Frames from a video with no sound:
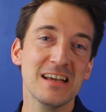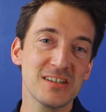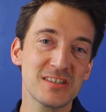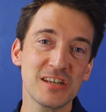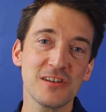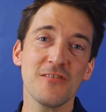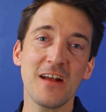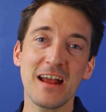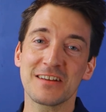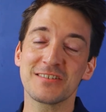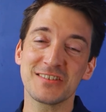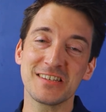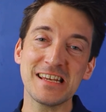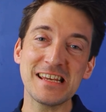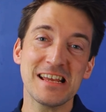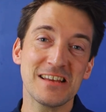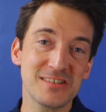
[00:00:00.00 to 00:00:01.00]

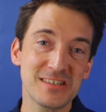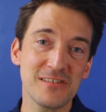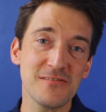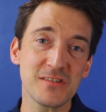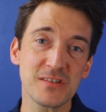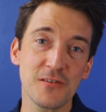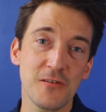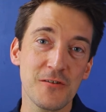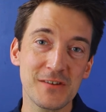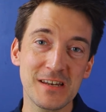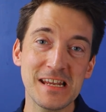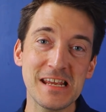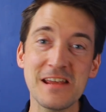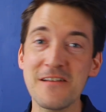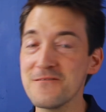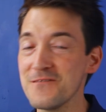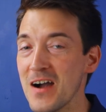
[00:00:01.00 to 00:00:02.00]

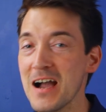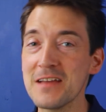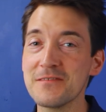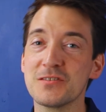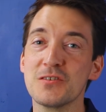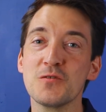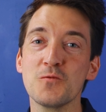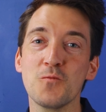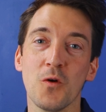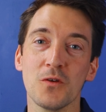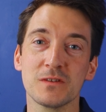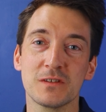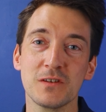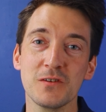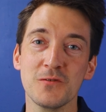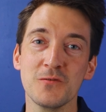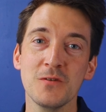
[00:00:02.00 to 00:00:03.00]

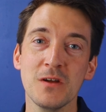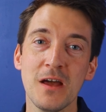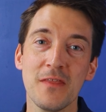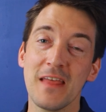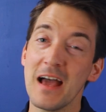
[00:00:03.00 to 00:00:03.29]
0xc00d5212